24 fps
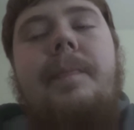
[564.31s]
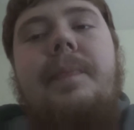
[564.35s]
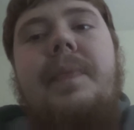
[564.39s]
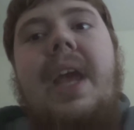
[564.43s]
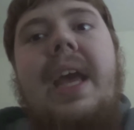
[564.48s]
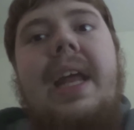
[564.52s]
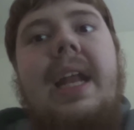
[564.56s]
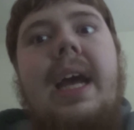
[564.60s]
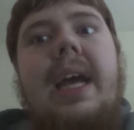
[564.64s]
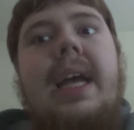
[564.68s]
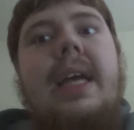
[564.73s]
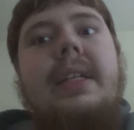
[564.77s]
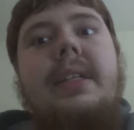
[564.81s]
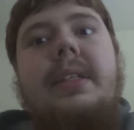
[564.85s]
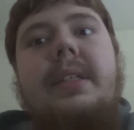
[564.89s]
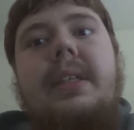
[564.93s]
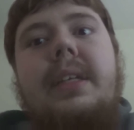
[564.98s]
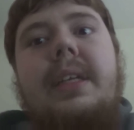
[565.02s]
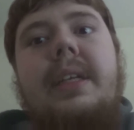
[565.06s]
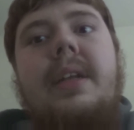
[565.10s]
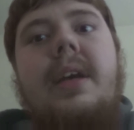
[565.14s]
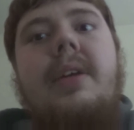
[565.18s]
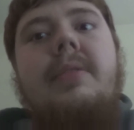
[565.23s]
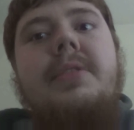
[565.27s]
And
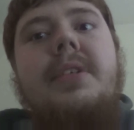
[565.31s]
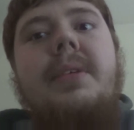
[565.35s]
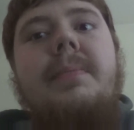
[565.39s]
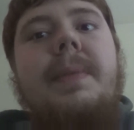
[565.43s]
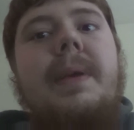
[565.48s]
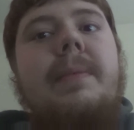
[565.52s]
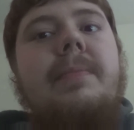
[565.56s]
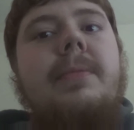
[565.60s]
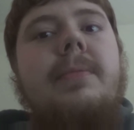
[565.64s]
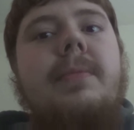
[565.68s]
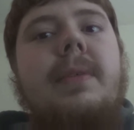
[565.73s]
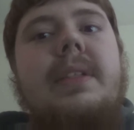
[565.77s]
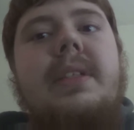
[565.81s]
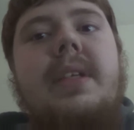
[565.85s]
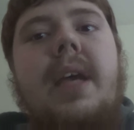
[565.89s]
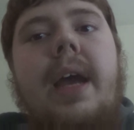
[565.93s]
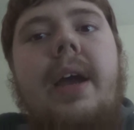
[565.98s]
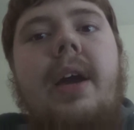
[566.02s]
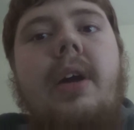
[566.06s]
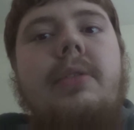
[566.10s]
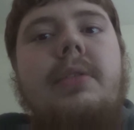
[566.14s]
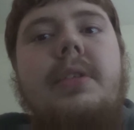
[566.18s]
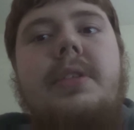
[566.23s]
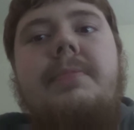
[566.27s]
some people would say,
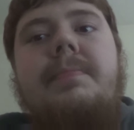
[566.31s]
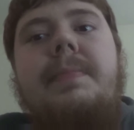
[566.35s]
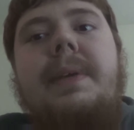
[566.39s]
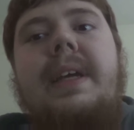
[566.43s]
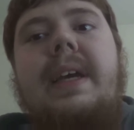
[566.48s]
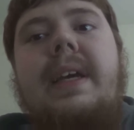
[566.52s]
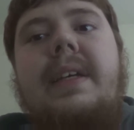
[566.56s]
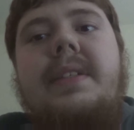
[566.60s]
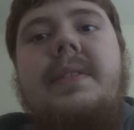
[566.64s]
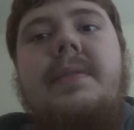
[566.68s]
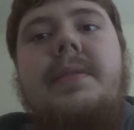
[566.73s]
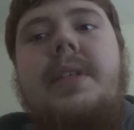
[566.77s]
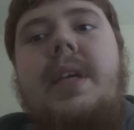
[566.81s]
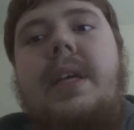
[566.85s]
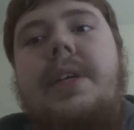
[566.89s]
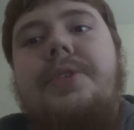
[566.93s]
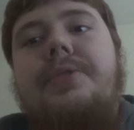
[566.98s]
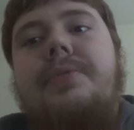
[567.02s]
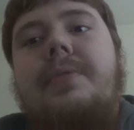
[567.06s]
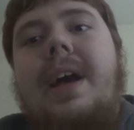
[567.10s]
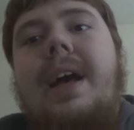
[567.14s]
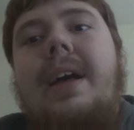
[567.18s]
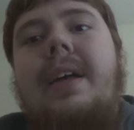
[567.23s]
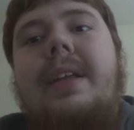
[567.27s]
it's because of
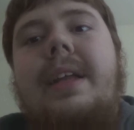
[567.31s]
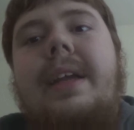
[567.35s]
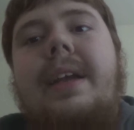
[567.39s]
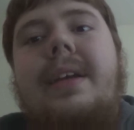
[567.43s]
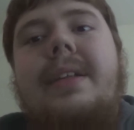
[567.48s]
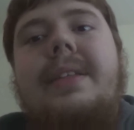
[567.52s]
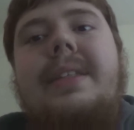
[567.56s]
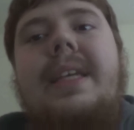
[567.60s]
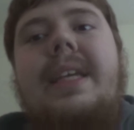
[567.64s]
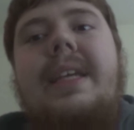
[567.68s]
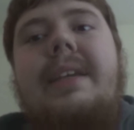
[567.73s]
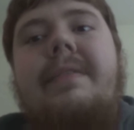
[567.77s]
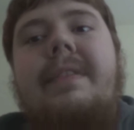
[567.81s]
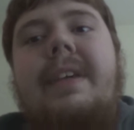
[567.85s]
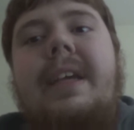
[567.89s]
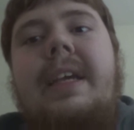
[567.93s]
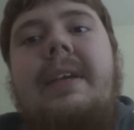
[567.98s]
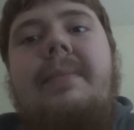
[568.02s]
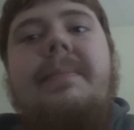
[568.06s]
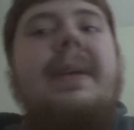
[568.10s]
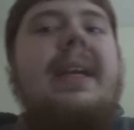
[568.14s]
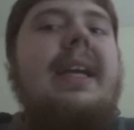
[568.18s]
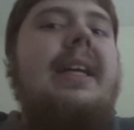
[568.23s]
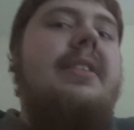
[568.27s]
sexuality on
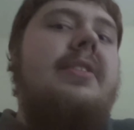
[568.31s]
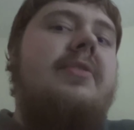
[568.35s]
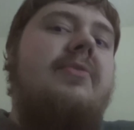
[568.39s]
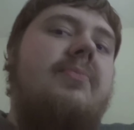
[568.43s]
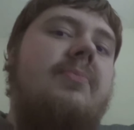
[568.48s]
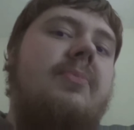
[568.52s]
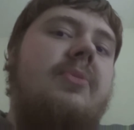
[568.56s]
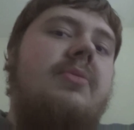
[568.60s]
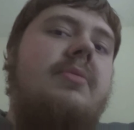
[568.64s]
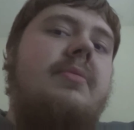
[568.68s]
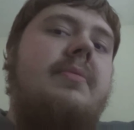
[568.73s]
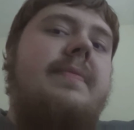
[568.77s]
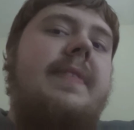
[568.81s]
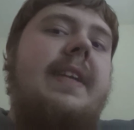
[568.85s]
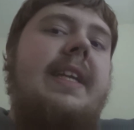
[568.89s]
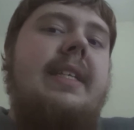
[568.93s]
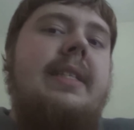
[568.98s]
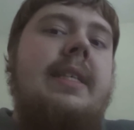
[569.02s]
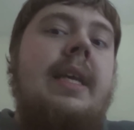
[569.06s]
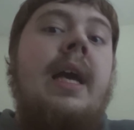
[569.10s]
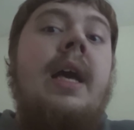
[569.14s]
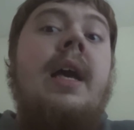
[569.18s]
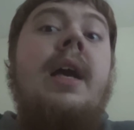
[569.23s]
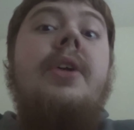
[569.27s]
TV, because of
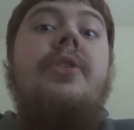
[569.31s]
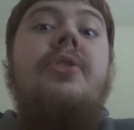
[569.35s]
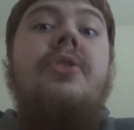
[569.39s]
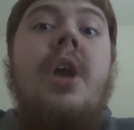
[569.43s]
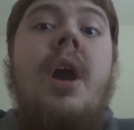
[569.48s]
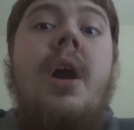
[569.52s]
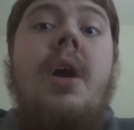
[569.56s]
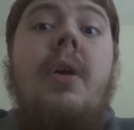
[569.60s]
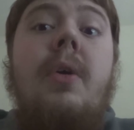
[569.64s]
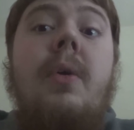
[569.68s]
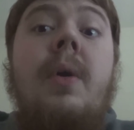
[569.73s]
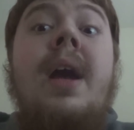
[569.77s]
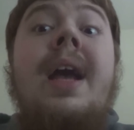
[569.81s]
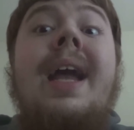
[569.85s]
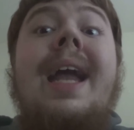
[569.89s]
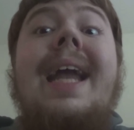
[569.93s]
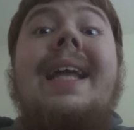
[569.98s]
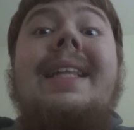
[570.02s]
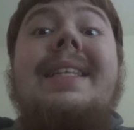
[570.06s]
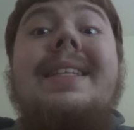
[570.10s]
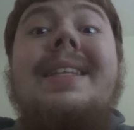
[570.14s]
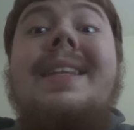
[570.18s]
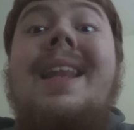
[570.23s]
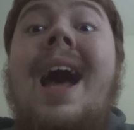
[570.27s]
movies. No,
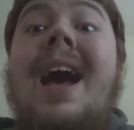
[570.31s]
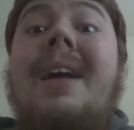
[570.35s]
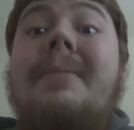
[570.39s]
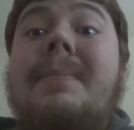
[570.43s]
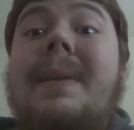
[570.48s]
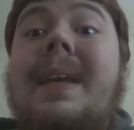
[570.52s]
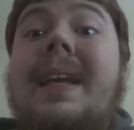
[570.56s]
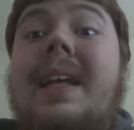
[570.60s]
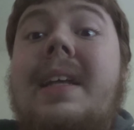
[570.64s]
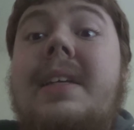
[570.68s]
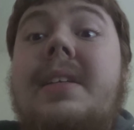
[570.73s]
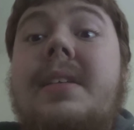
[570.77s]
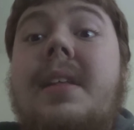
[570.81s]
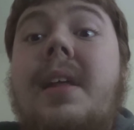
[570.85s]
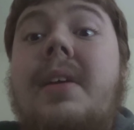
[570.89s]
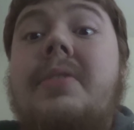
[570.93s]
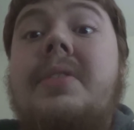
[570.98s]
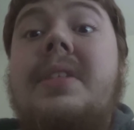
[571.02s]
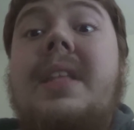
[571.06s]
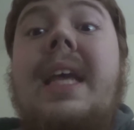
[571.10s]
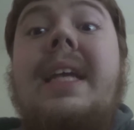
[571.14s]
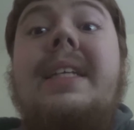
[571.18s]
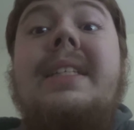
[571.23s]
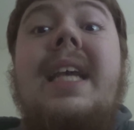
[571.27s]
it's not because of
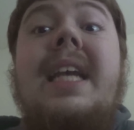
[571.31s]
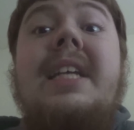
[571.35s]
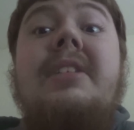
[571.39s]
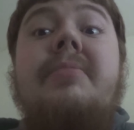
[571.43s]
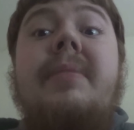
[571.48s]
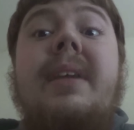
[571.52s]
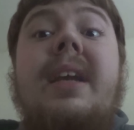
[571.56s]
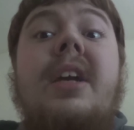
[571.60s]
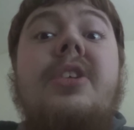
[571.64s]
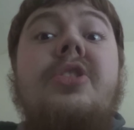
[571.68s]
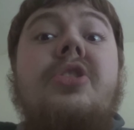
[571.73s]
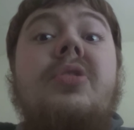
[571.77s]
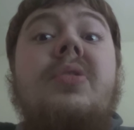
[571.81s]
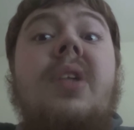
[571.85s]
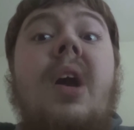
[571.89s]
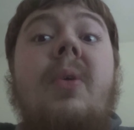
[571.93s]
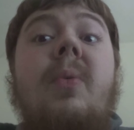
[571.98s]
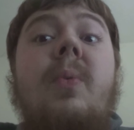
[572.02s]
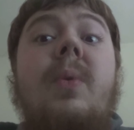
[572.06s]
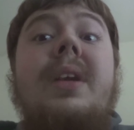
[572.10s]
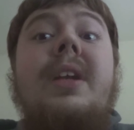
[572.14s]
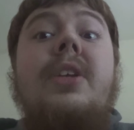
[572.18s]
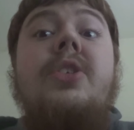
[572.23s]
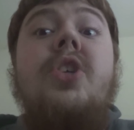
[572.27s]
those things. It's because you
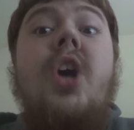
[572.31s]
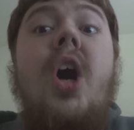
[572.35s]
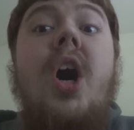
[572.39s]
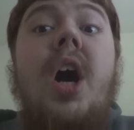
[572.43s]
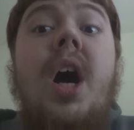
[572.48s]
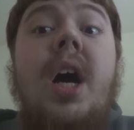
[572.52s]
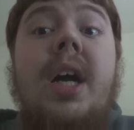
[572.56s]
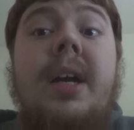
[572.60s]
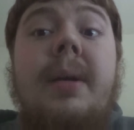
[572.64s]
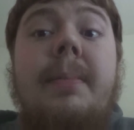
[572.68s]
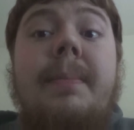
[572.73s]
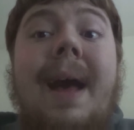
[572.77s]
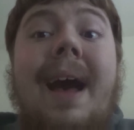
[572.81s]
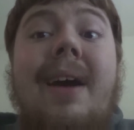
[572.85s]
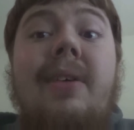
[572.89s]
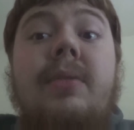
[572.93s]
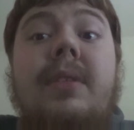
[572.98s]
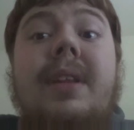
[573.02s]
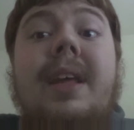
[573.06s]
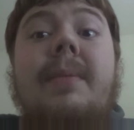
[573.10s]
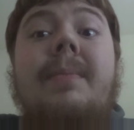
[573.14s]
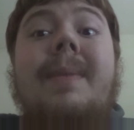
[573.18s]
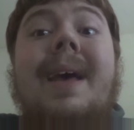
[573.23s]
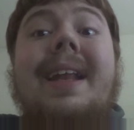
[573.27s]
don't want to talk
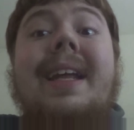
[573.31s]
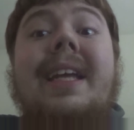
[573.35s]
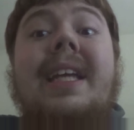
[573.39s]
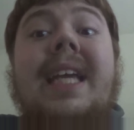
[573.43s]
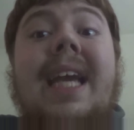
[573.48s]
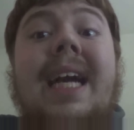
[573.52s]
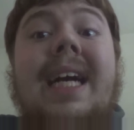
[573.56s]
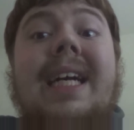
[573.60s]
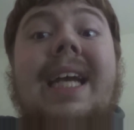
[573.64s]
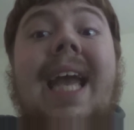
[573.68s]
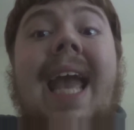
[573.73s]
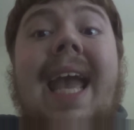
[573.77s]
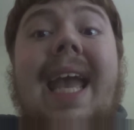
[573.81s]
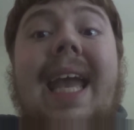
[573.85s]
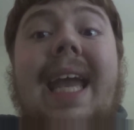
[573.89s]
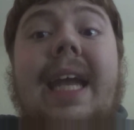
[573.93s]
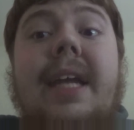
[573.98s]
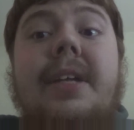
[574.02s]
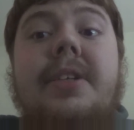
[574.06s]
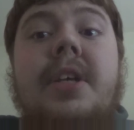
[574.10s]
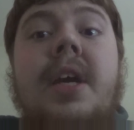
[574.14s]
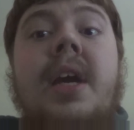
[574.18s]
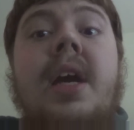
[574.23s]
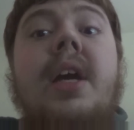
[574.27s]
about them at a young
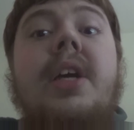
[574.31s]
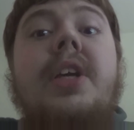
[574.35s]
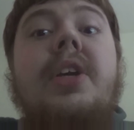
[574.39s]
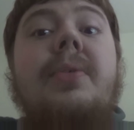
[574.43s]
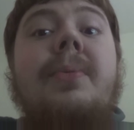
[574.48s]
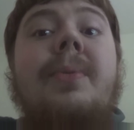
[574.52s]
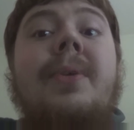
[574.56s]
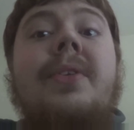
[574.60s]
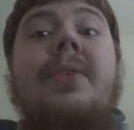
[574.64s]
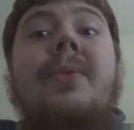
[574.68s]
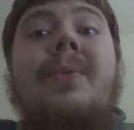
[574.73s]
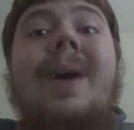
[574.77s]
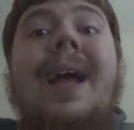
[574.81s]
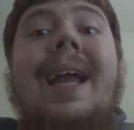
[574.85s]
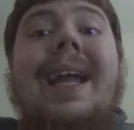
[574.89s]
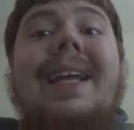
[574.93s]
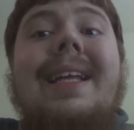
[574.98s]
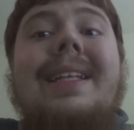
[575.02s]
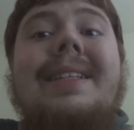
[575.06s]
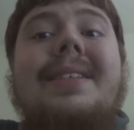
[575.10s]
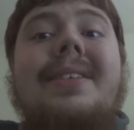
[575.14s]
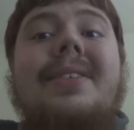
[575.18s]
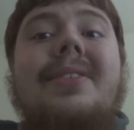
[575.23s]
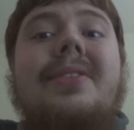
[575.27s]
age. You want to wait
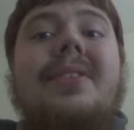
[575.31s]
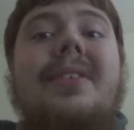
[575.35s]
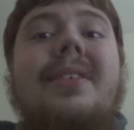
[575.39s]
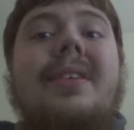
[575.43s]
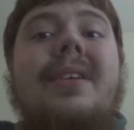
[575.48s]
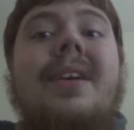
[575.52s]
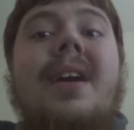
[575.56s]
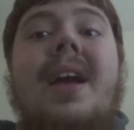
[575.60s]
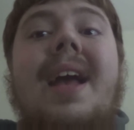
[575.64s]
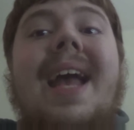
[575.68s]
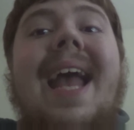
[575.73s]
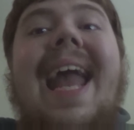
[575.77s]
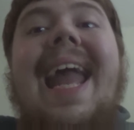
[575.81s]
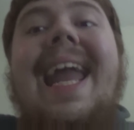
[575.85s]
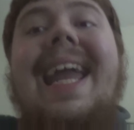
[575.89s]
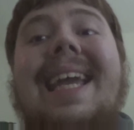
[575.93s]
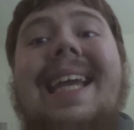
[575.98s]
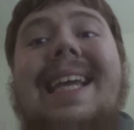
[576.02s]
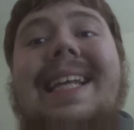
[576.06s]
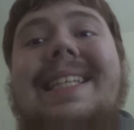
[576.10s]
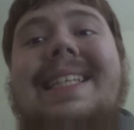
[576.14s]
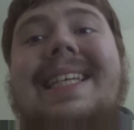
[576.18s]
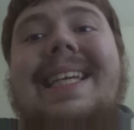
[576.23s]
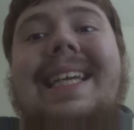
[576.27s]
until they're
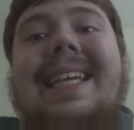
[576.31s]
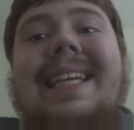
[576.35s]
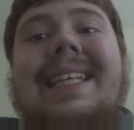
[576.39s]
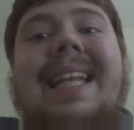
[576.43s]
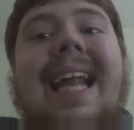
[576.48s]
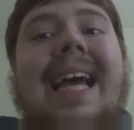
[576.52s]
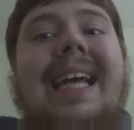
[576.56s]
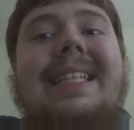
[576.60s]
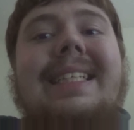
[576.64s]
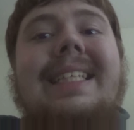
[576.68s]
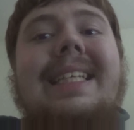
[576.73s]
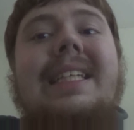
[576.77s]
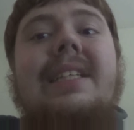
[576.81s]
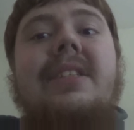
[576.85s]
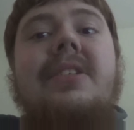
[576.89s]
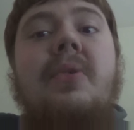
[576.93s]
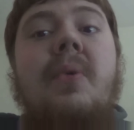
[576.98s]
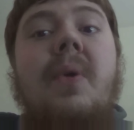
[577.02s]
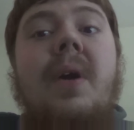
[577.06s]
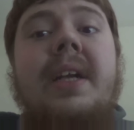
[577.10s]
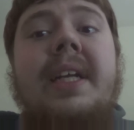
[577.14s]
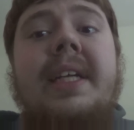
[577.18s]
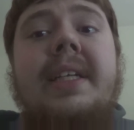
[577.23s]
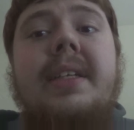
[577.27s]
18, 19,
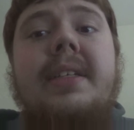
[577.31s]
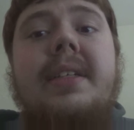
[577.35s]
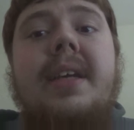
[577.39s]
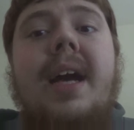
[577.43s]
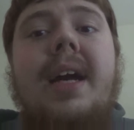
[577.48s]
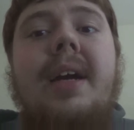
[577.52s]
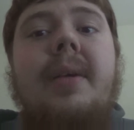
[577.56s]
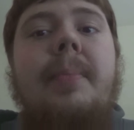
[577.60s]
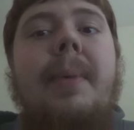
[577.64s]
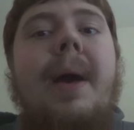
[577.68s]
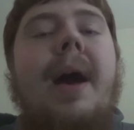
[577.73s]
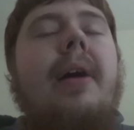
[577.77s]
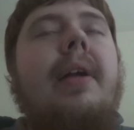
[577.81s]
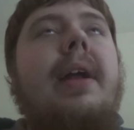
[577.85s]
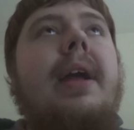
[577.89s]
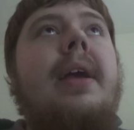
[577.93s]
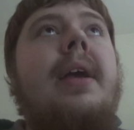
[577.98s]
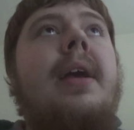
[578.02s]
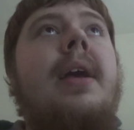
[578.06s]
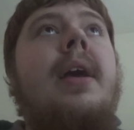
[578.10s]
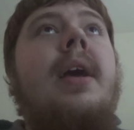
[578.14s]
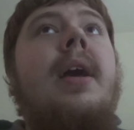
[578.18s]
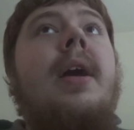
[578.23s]
20 to talk about it.